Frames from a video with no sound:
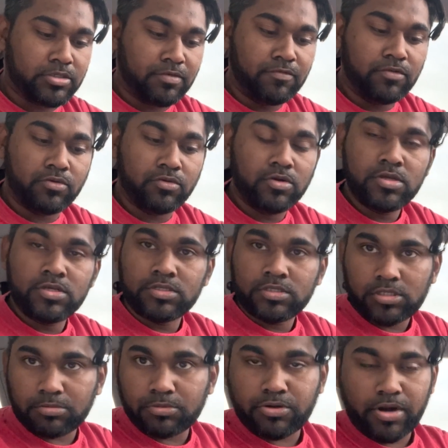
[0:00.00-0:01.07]
So if you
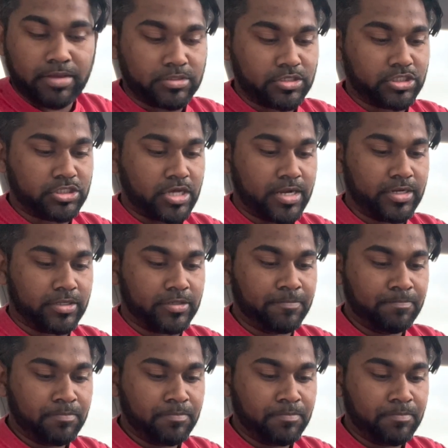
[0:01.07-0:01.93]
subscribe to the channel,